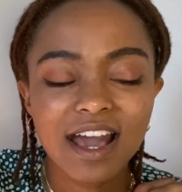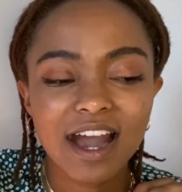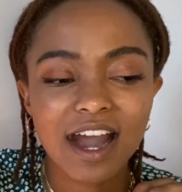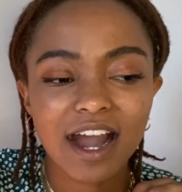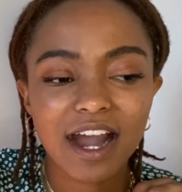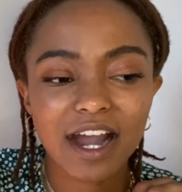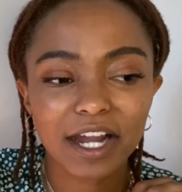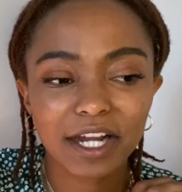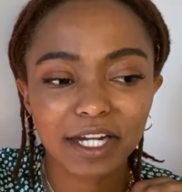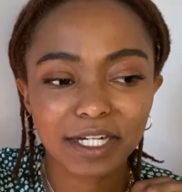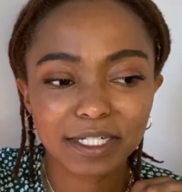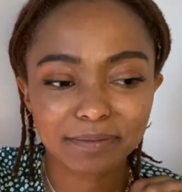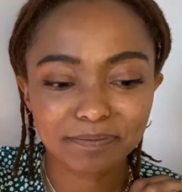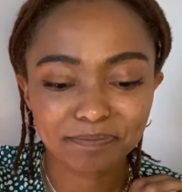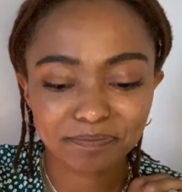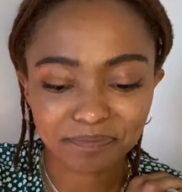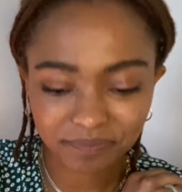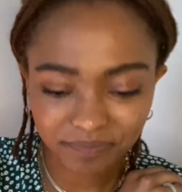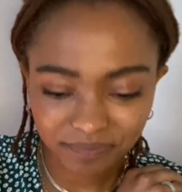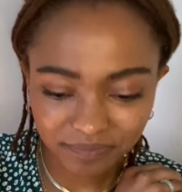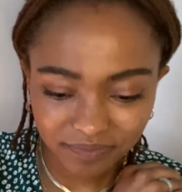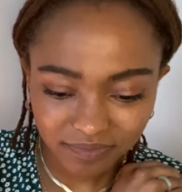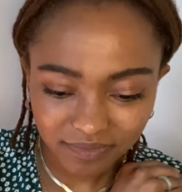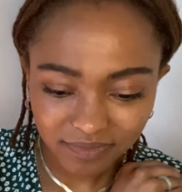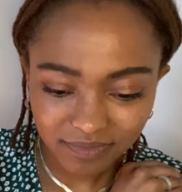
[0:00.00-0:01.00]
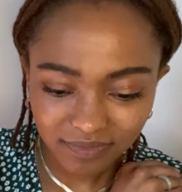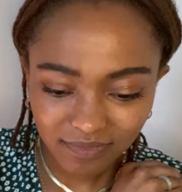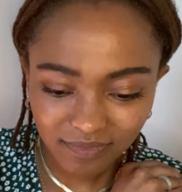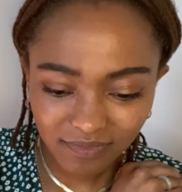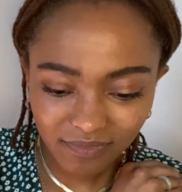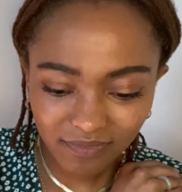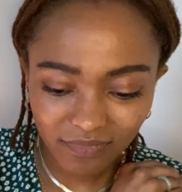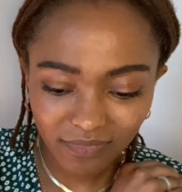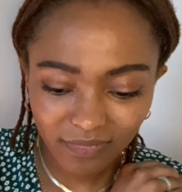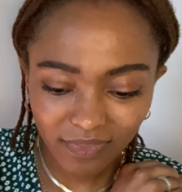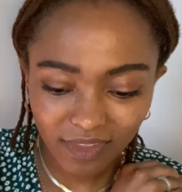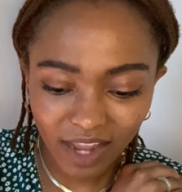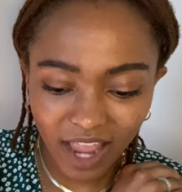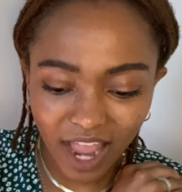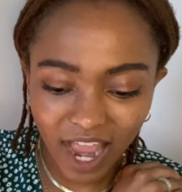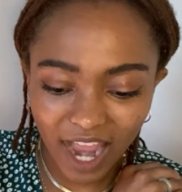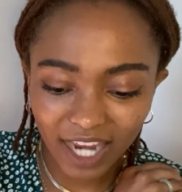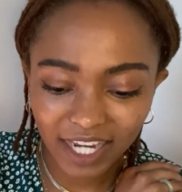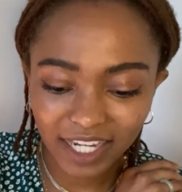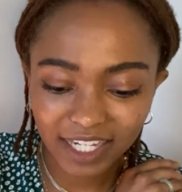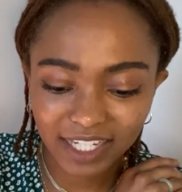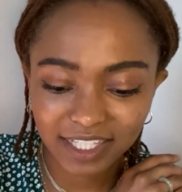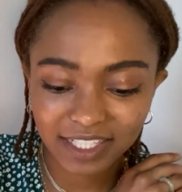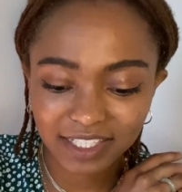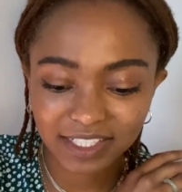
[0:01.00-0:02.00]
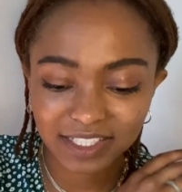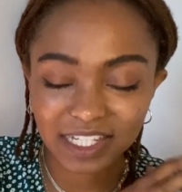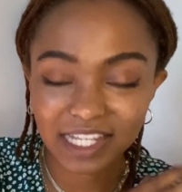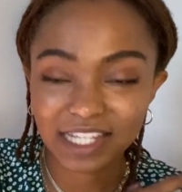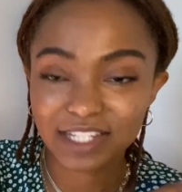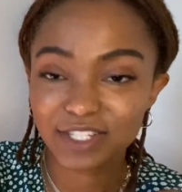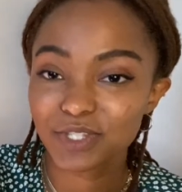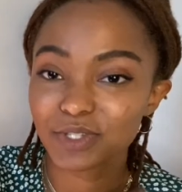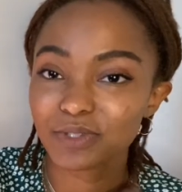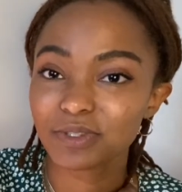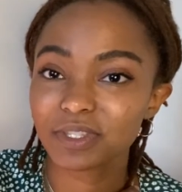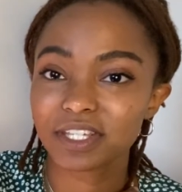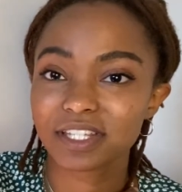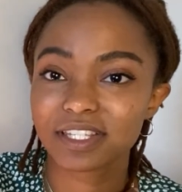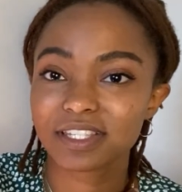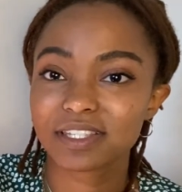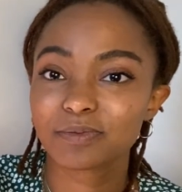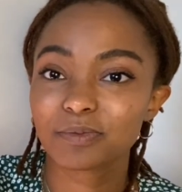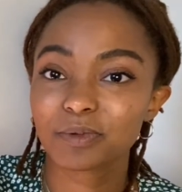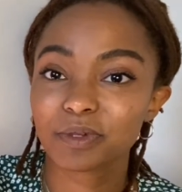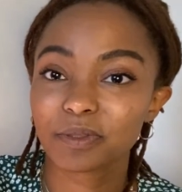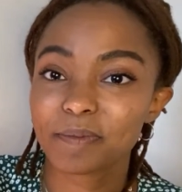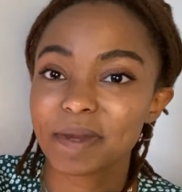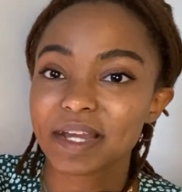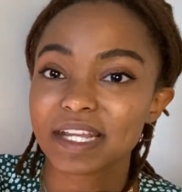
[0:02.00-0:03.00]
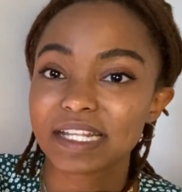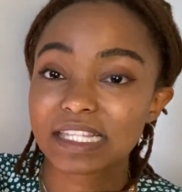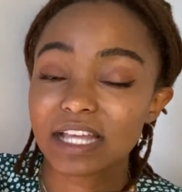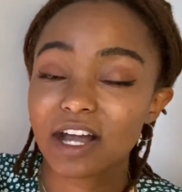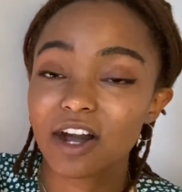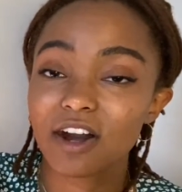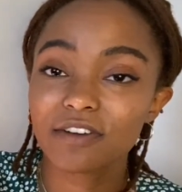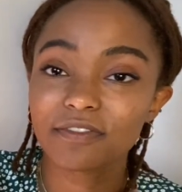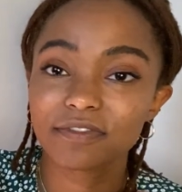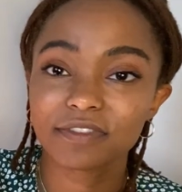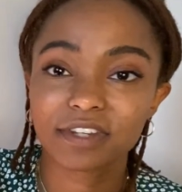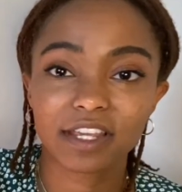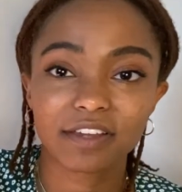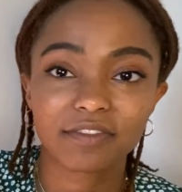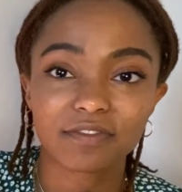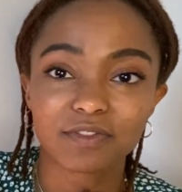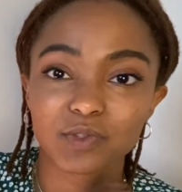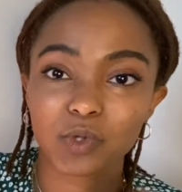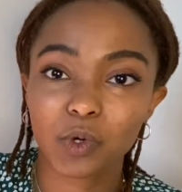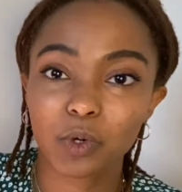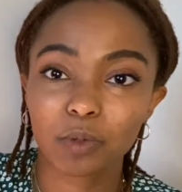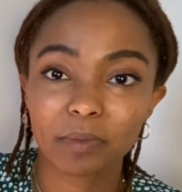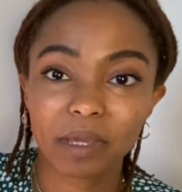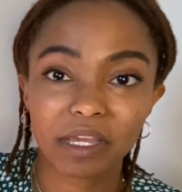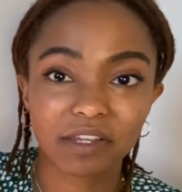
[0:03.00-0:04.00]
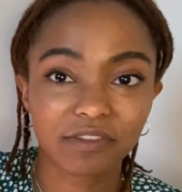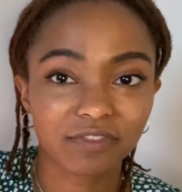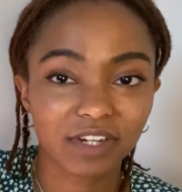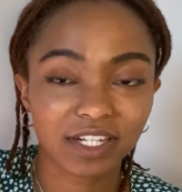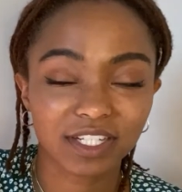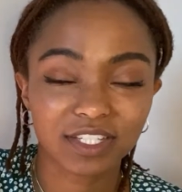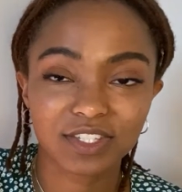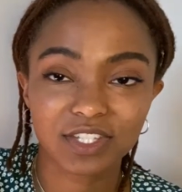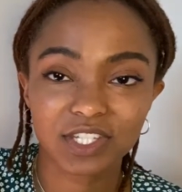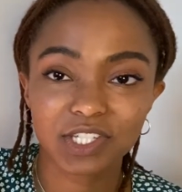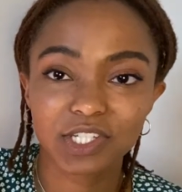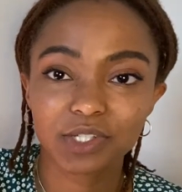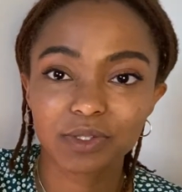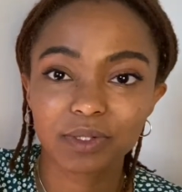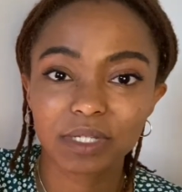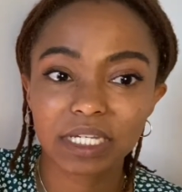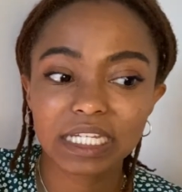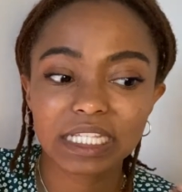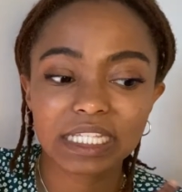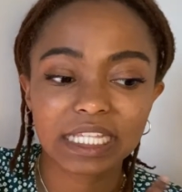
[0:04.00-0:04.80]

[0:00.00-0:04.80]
I do this with myself, and I've told my friends to do it.